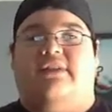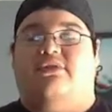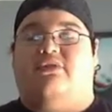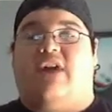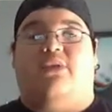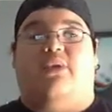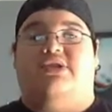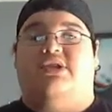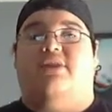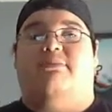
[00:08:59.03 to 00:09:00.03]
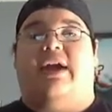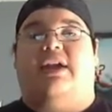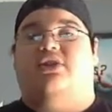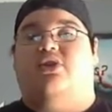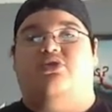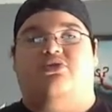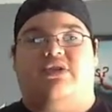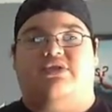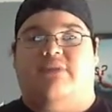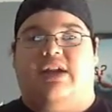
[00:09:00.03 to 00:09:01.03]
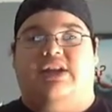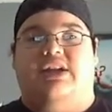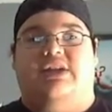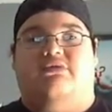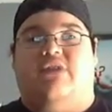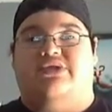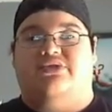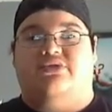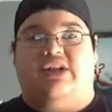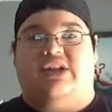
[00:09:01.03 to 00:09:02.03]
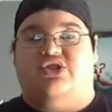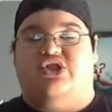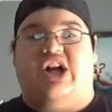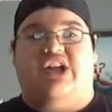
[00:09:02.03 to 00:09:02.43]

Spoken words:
If The Rock wants to come back and host WrestleMania and wrestle against John